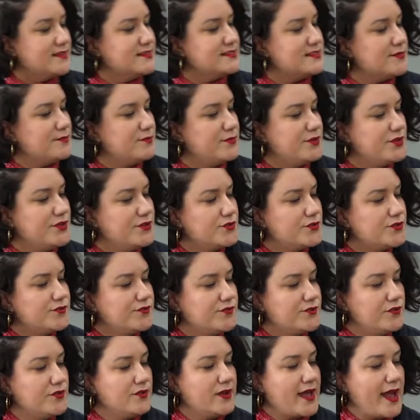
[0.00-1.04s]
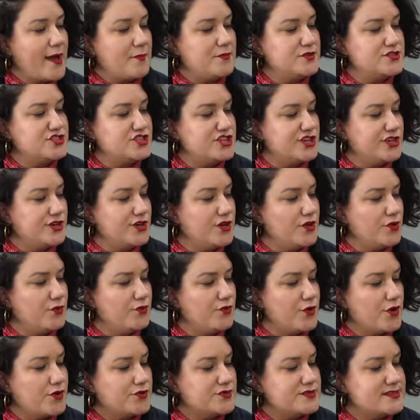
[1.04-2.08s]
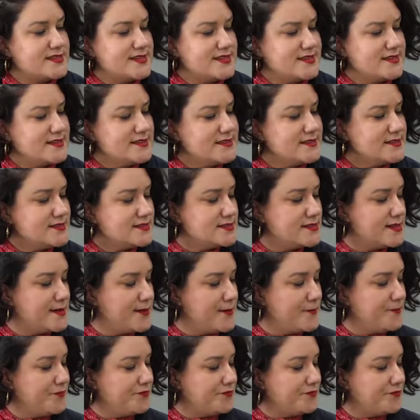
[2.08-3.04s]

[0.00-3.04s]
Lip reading: and some beautiful cappuccino roses